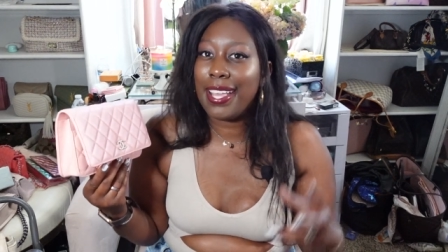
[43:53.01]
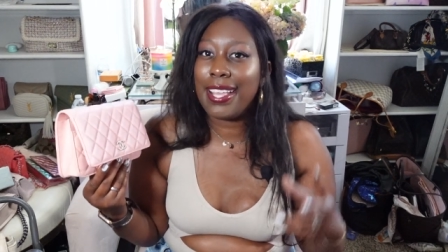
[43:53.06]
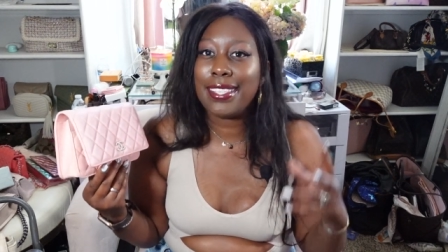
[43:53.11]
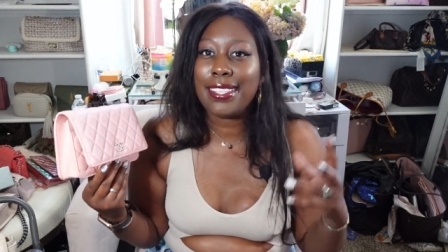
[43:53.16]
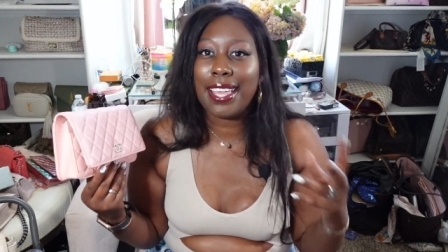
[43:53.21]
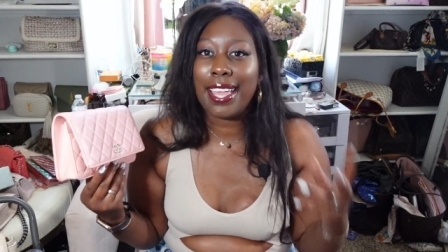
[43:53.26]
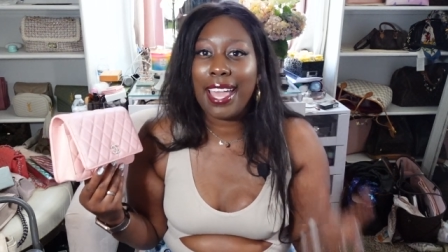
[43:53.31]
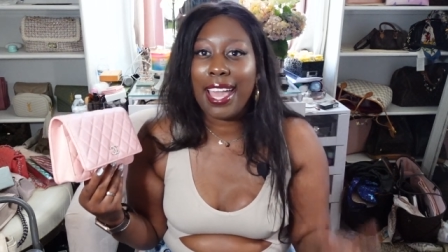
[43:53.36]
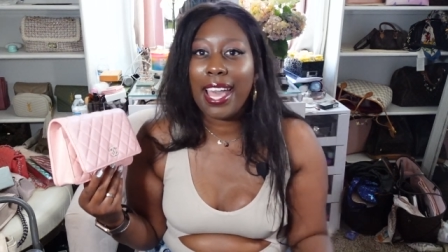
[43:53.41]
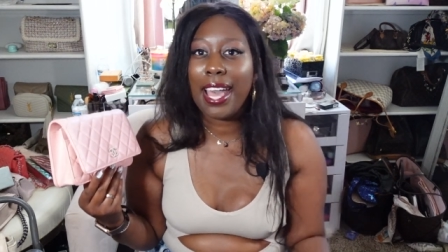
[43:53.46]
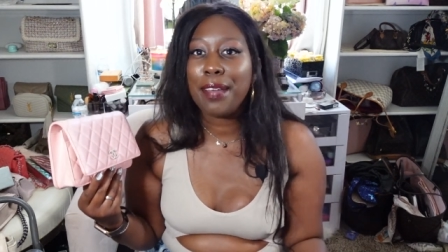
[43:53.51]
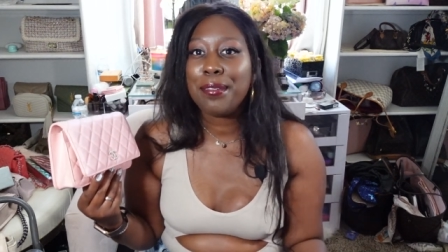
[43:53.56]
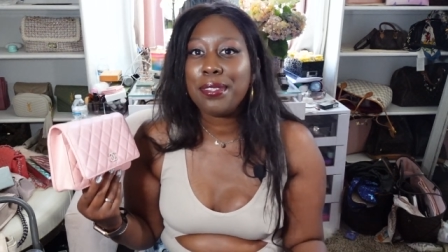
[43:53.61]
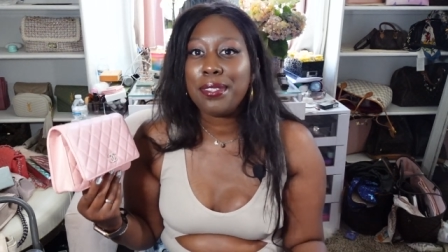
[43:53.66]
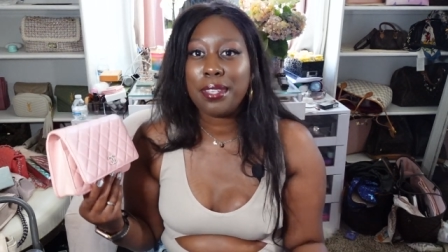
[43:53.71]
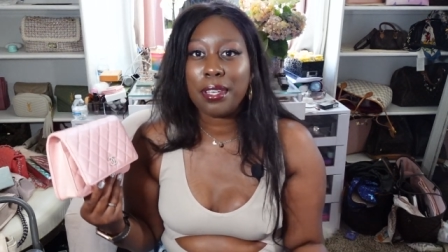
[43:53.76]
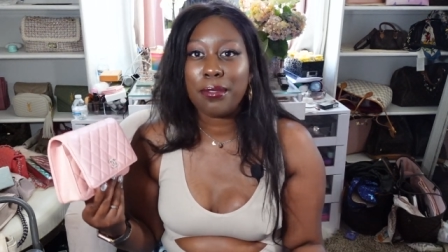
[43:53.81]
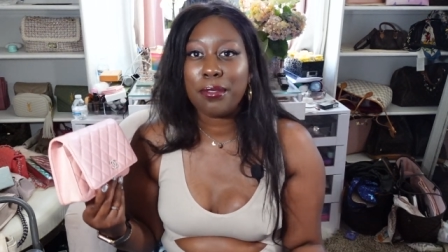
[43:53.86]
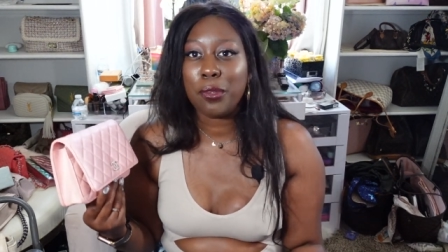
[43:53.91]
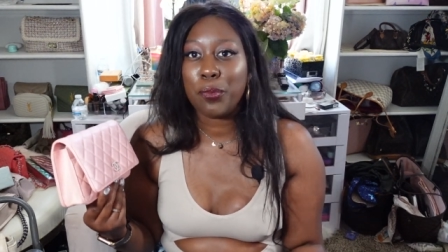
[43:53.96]
as I have
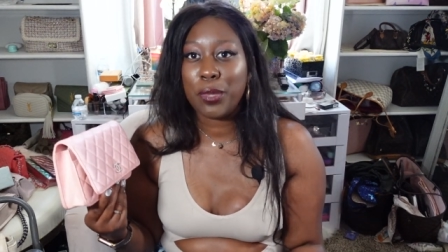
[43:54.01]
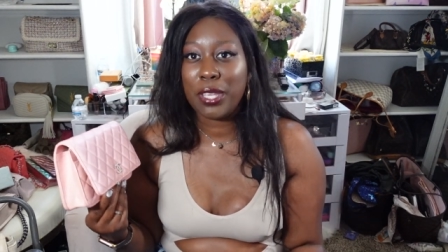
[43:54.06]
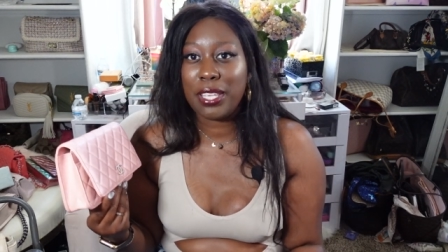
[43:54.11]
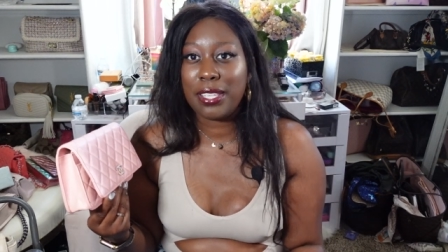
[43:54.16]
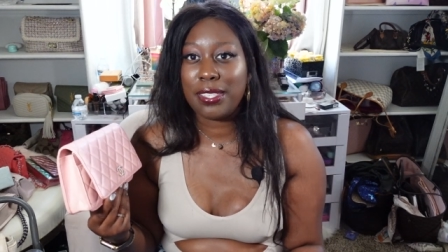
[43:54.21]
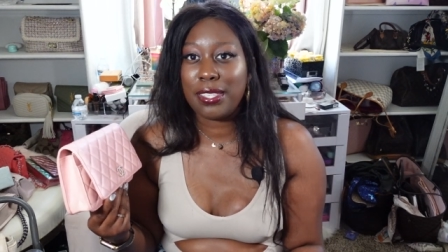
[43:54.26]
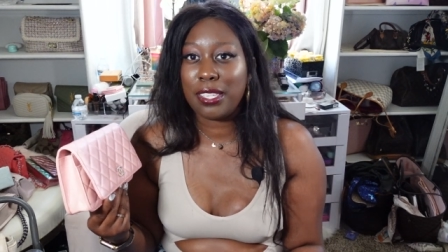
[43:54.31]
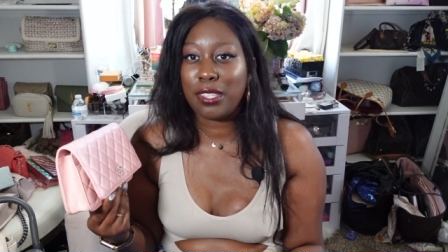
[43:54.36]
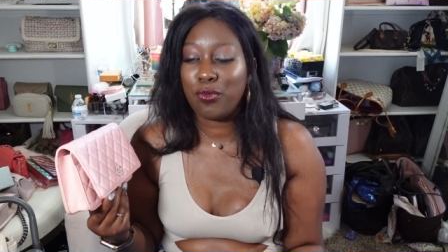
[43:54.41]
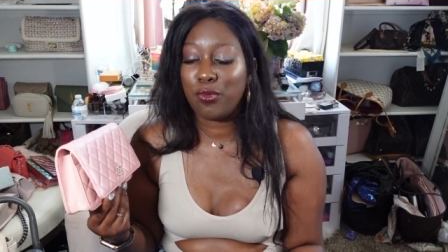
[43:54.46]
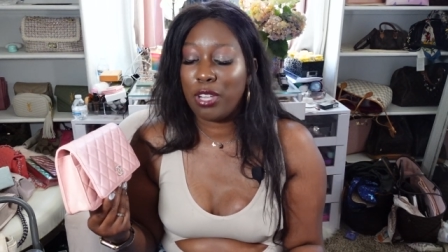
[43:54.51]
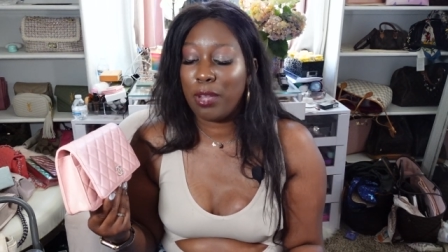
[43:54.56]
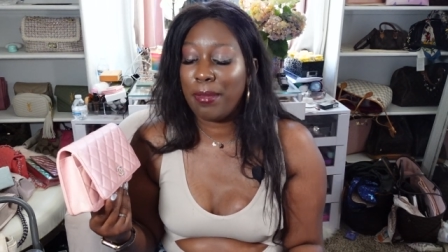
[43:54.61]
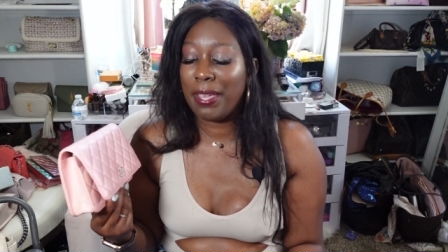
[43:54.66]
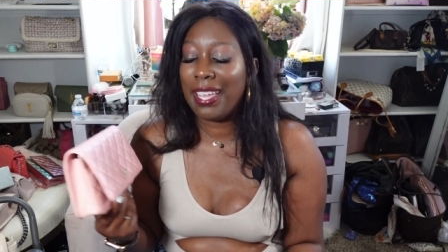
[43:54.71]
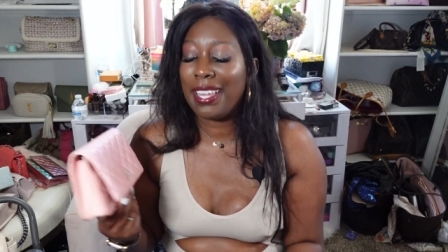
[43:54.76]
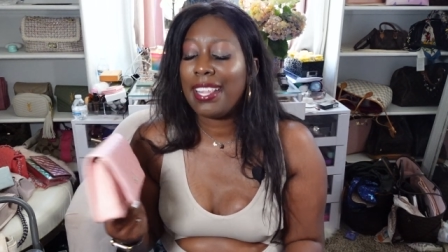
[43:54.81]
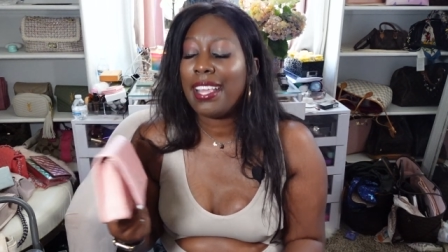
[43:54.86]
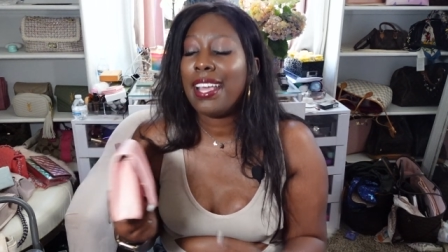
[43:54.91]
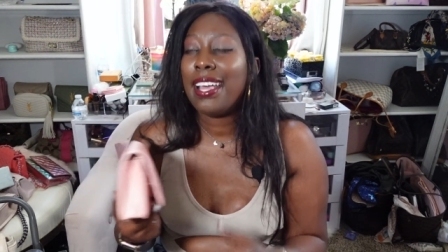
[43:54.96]
several pieces from
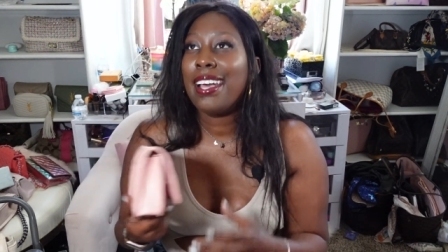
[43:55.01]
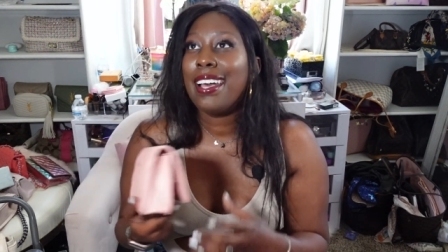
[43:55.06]
it.